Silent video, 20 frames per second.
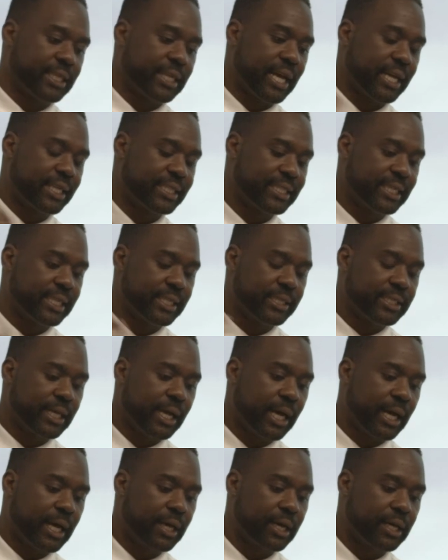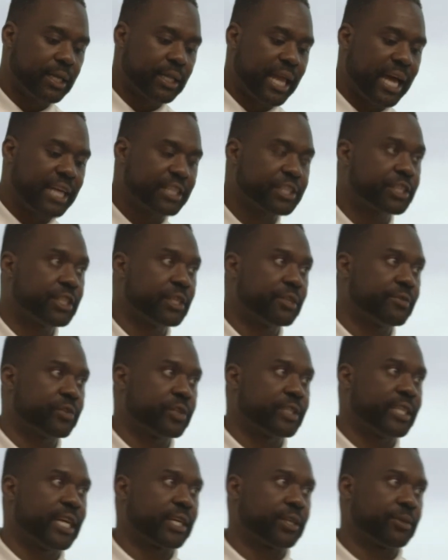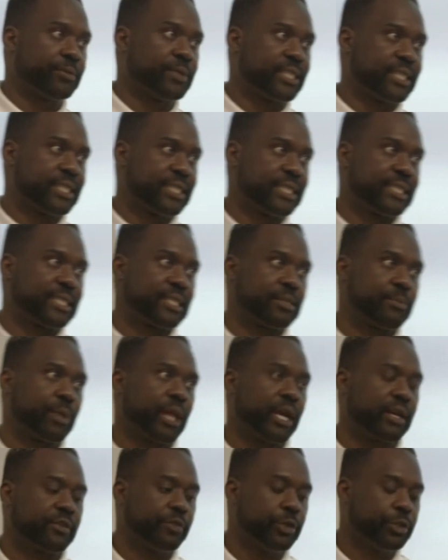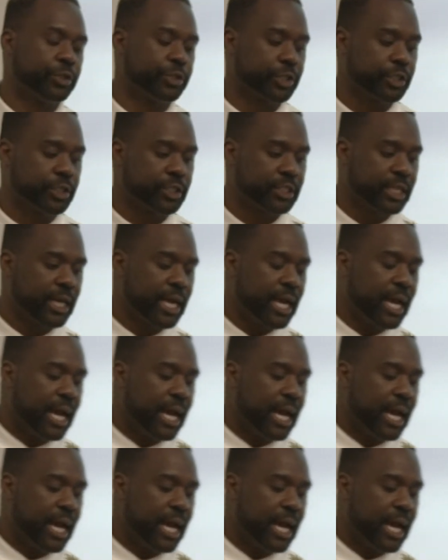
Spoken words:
and I did last year for Techno Resistance and Black Futures